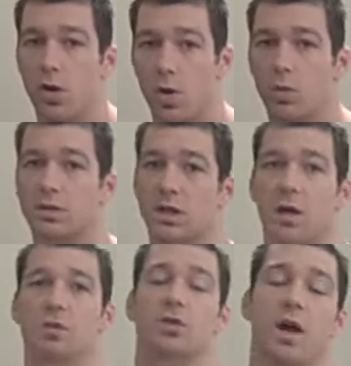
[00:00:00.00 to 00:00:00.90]
Yo, what's
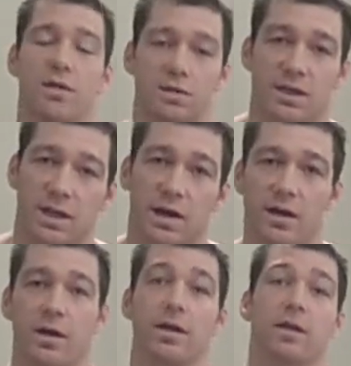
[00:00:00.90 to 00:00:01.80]
up? Travis
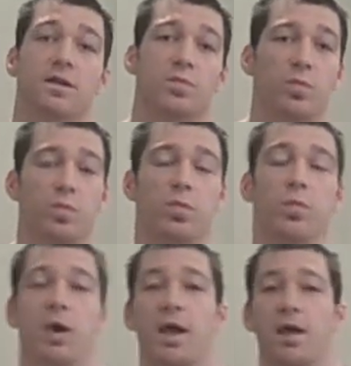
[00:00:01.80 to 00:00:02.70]
here. It is
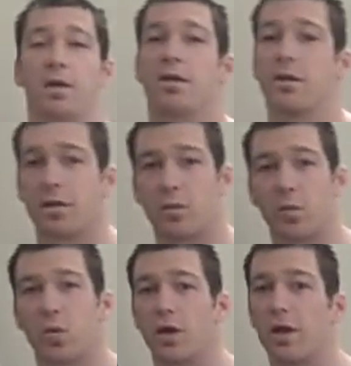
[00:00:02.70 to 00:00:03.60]
bright and early in the
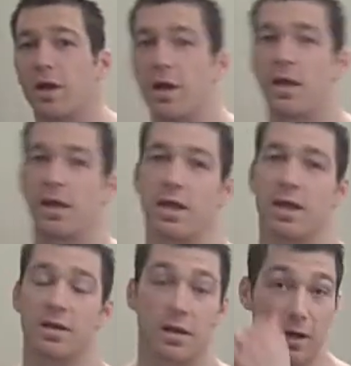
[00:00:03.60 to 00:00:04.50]
morning,
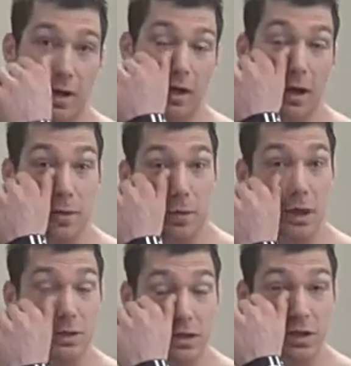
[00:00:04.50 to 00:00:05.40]
and I'm
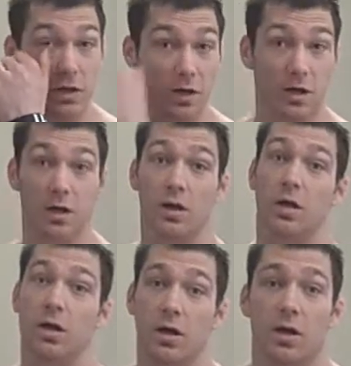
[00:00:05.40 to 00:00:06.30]
about to cook
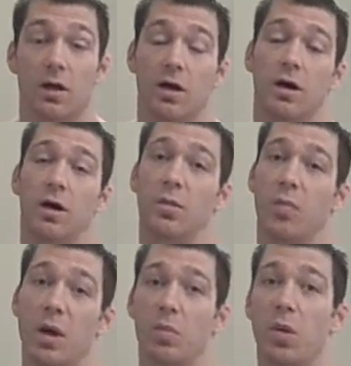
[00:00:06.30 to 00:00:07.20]
a
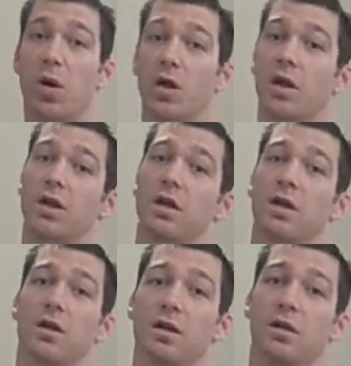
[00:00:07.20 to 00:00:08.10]
metabolic,
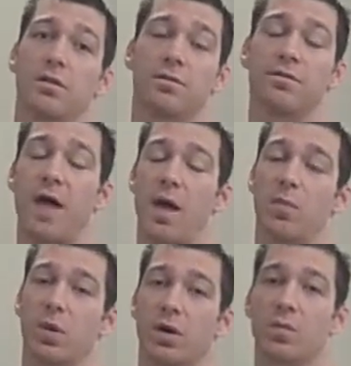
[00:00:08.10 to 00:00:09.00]

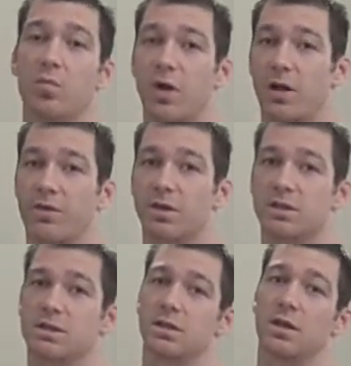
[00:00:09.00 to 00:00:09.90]
fat-burning
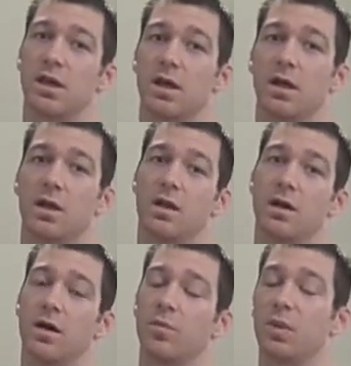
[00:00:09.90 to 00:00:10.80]
breakfast. And
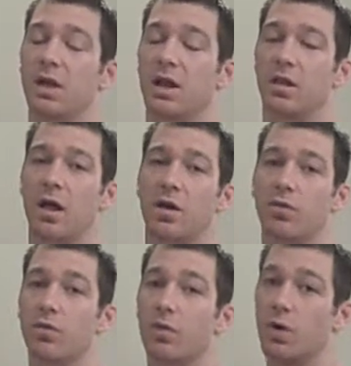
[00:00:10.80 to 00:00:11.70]
I've been getting a lot
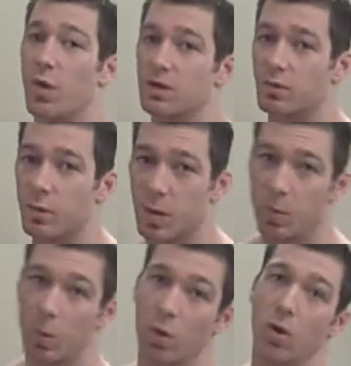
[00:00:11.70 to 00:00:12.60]
of requests from
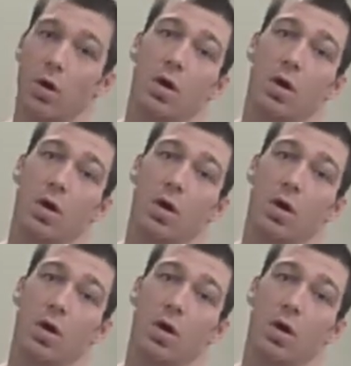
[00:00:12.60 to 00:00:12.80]
people